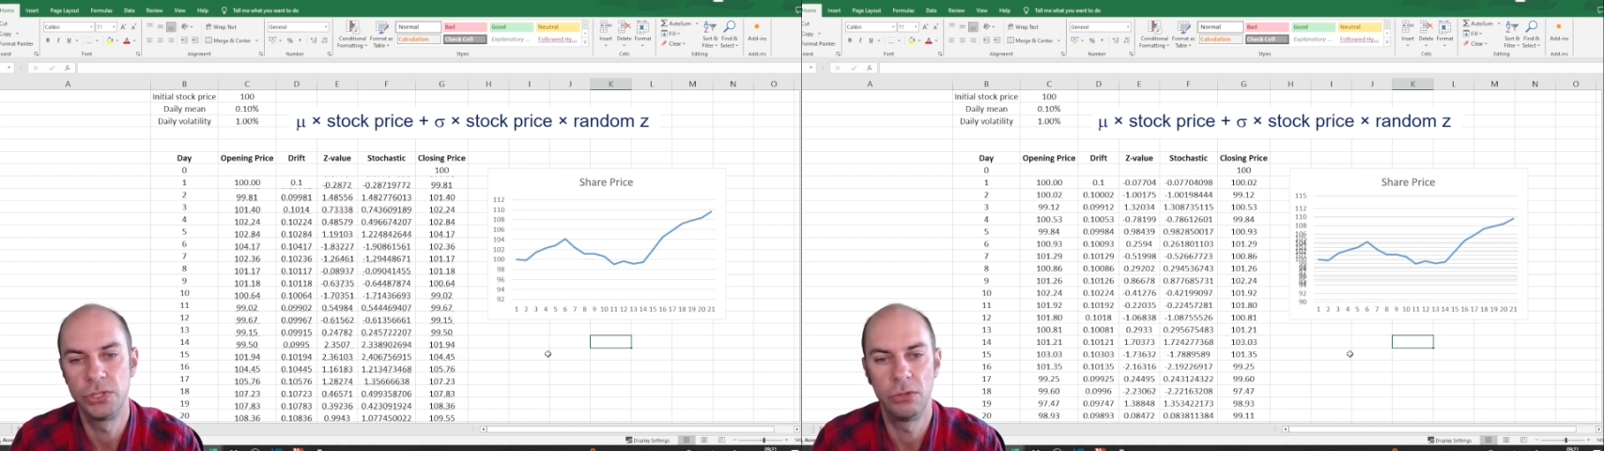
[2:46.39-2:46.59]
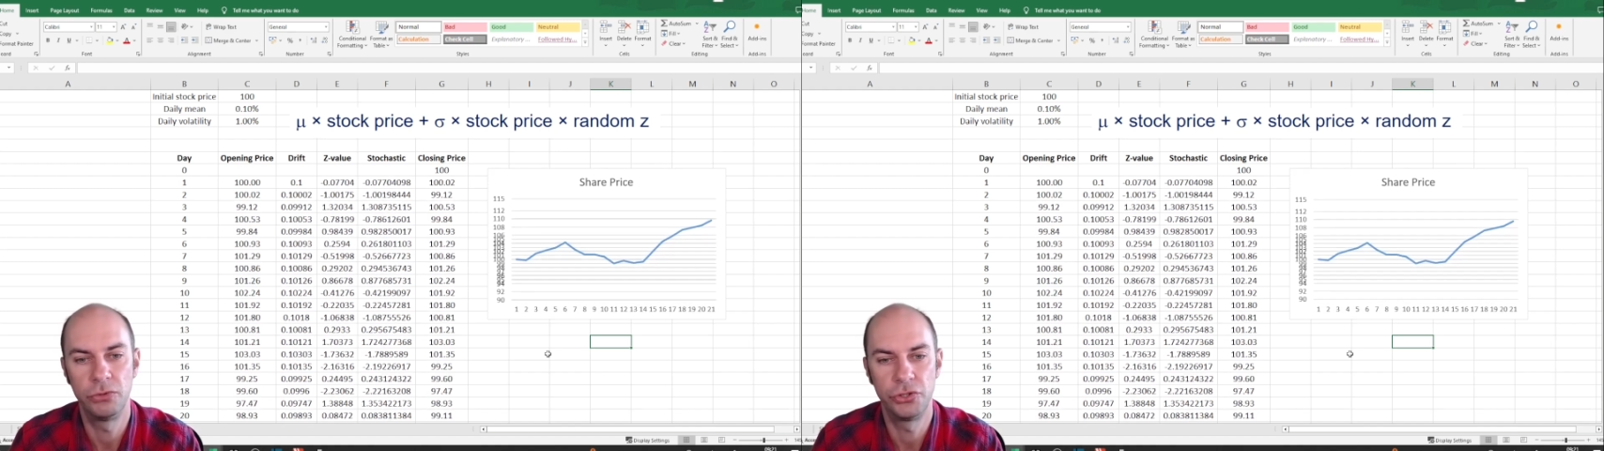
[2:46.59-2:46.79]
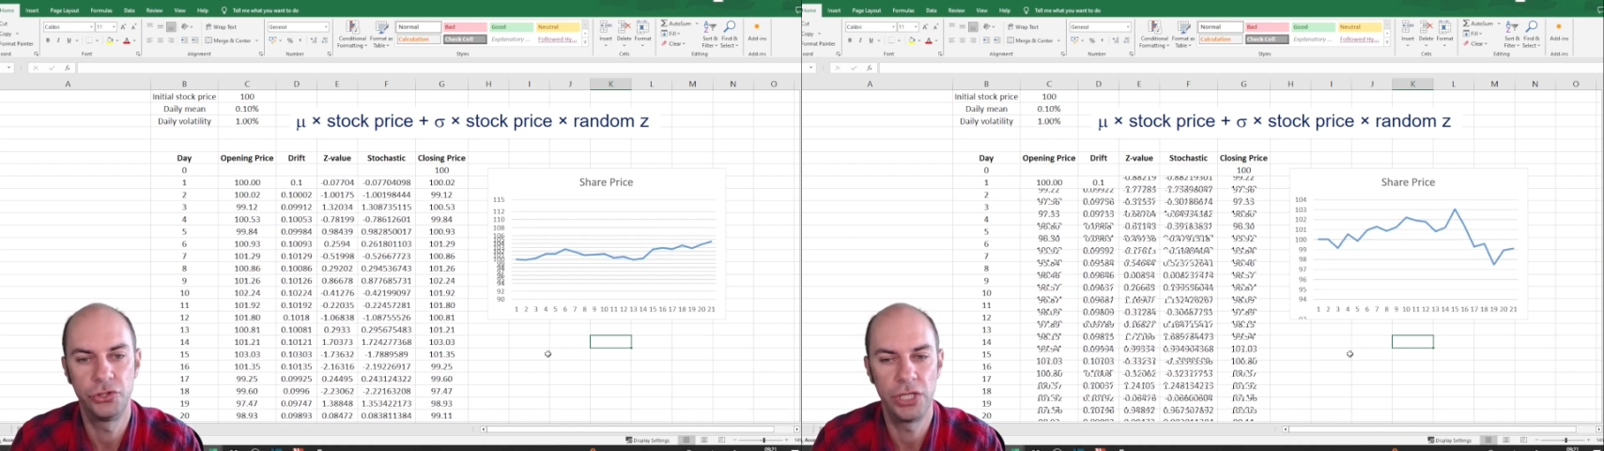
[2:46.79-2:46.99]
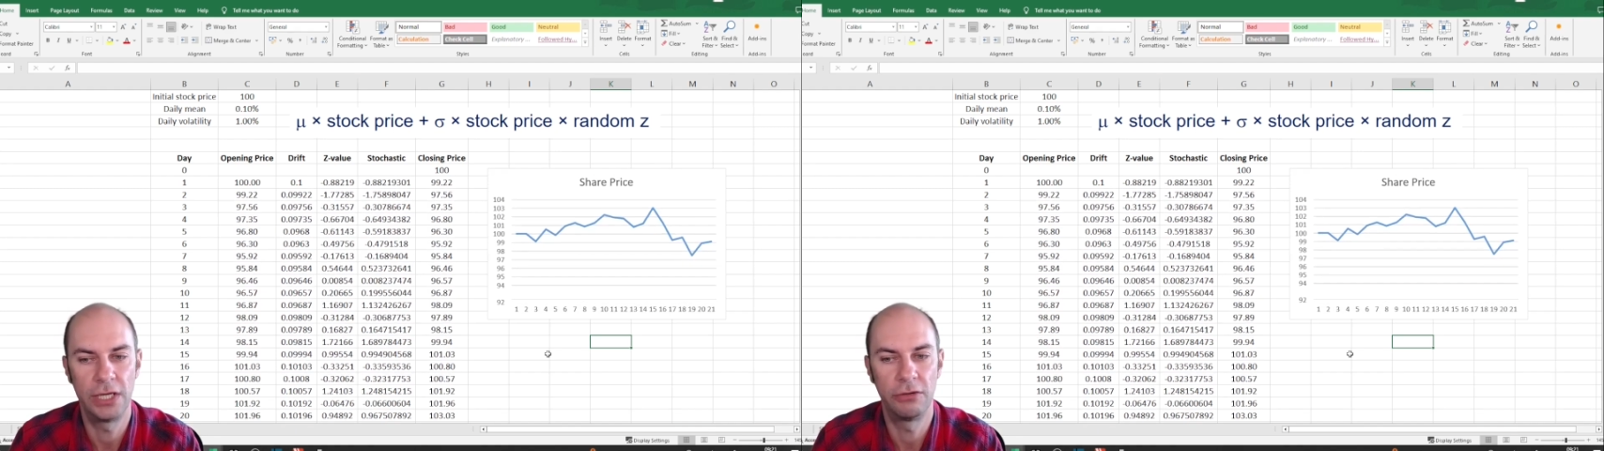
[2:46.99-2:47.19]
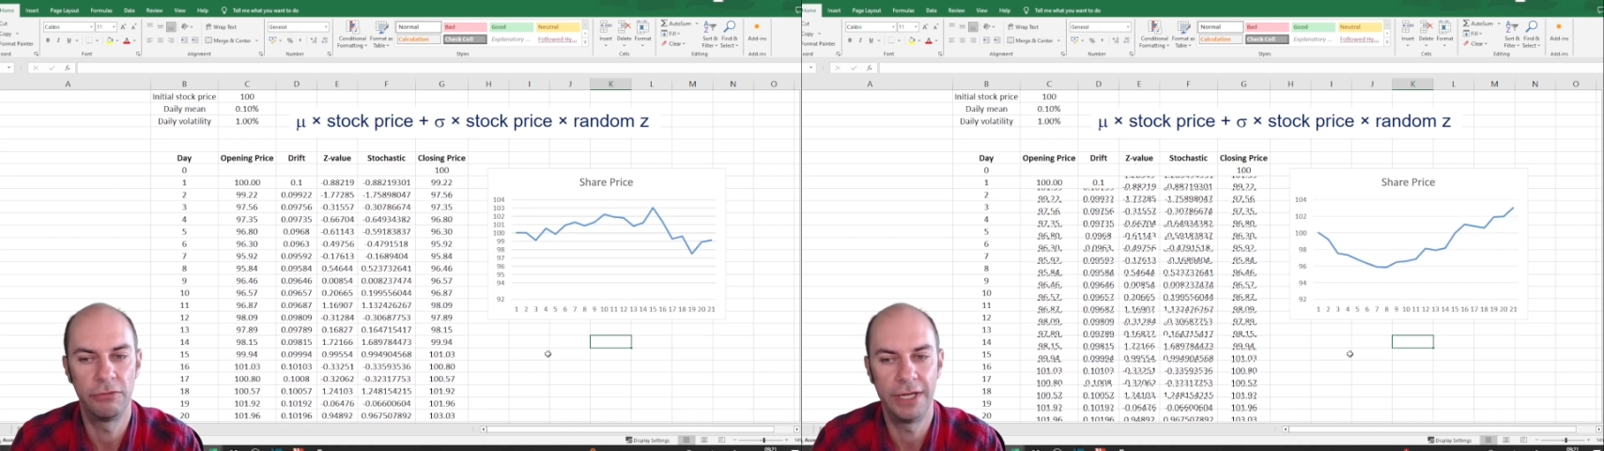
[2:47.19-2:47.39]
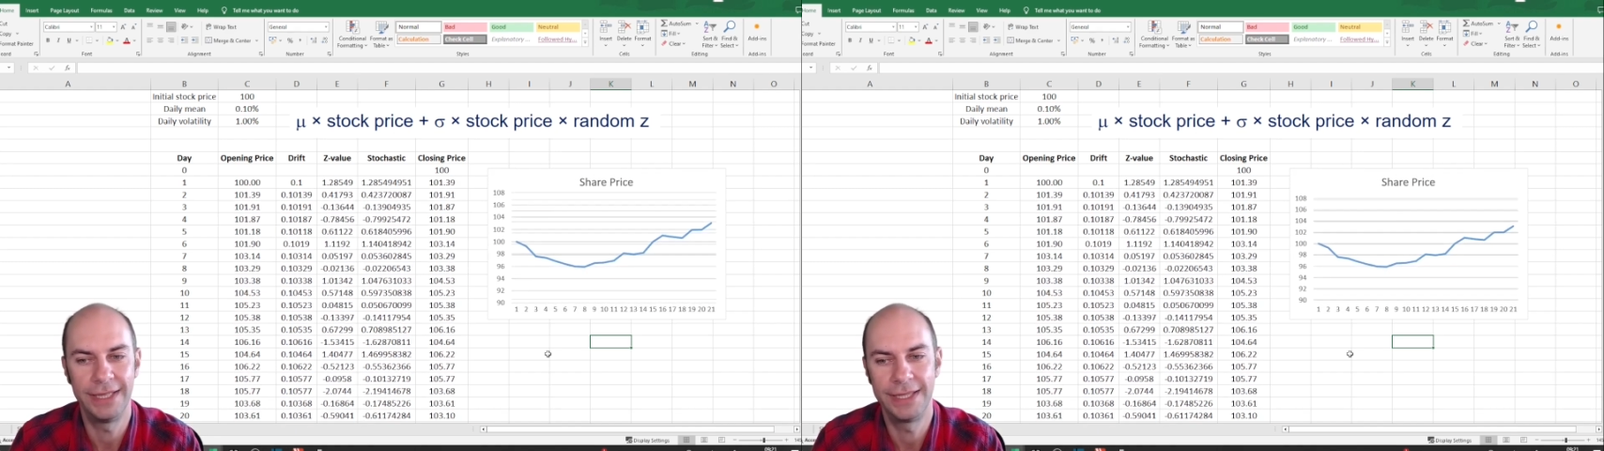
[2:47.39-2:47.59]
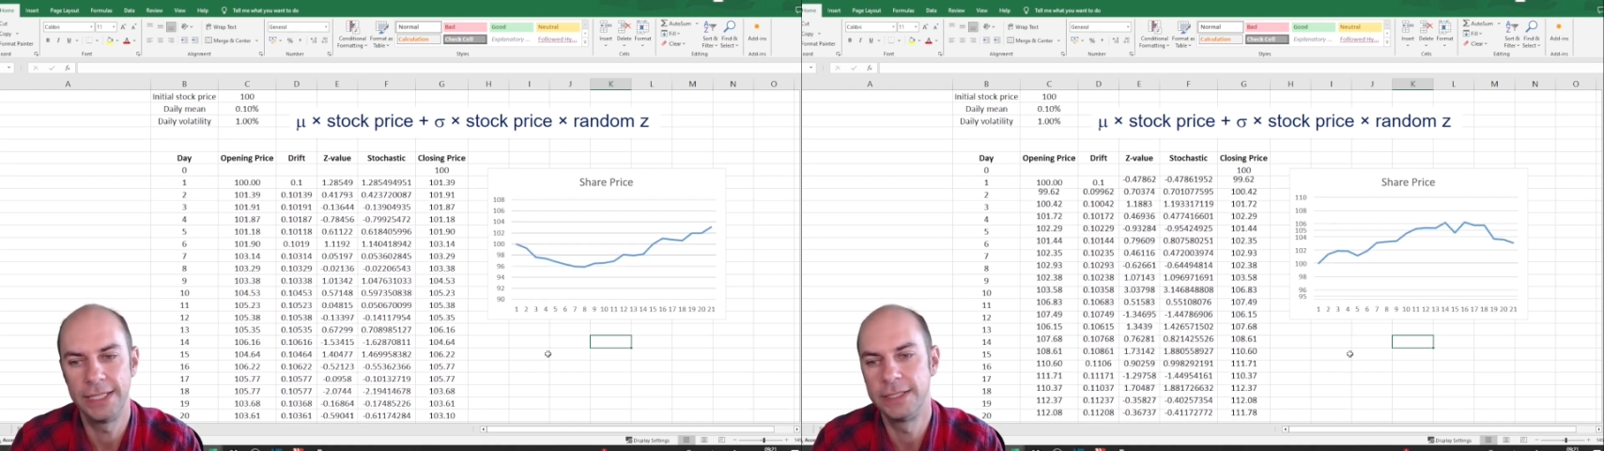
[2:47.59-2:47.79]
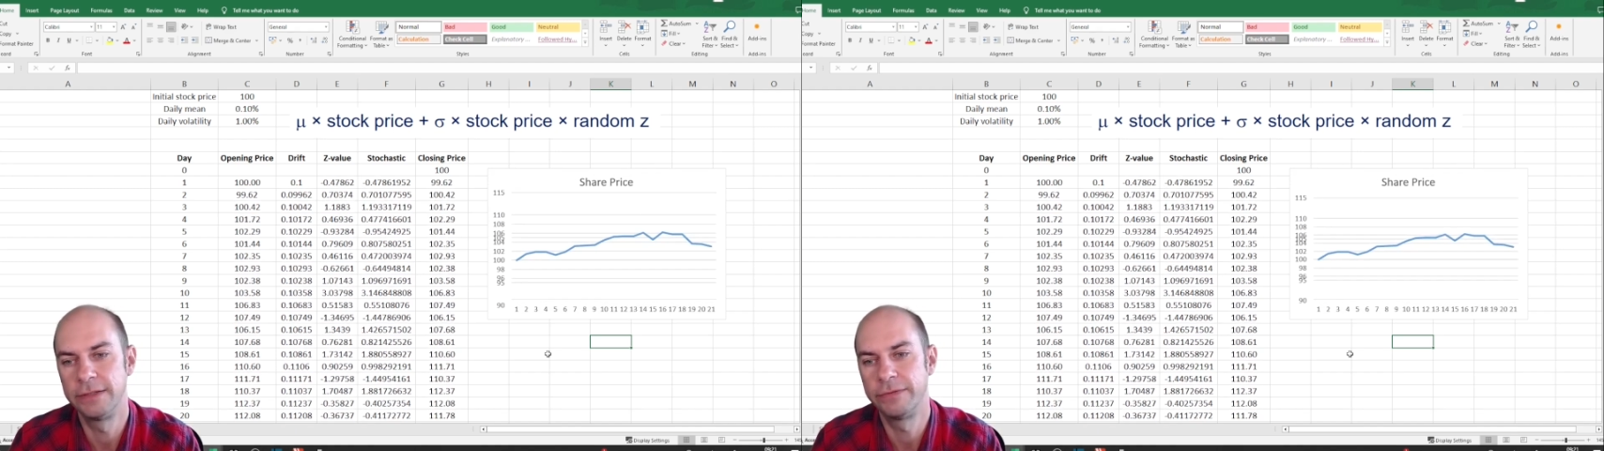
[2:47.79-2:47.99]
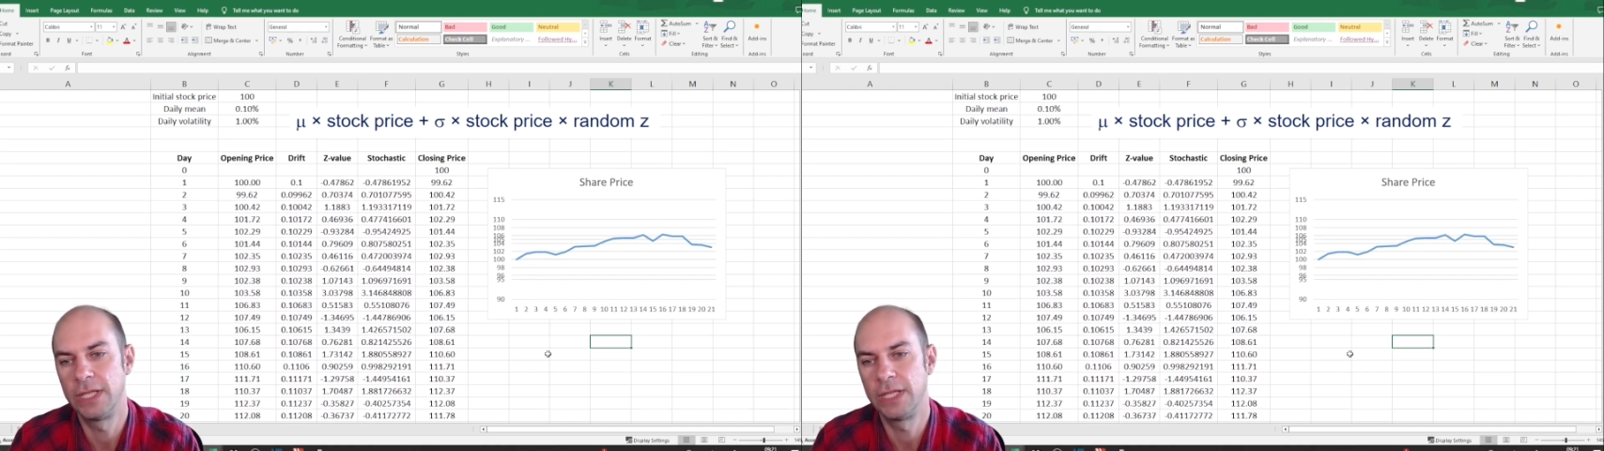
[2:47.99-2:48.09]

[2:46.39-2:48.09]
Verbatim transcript: So just generate tens of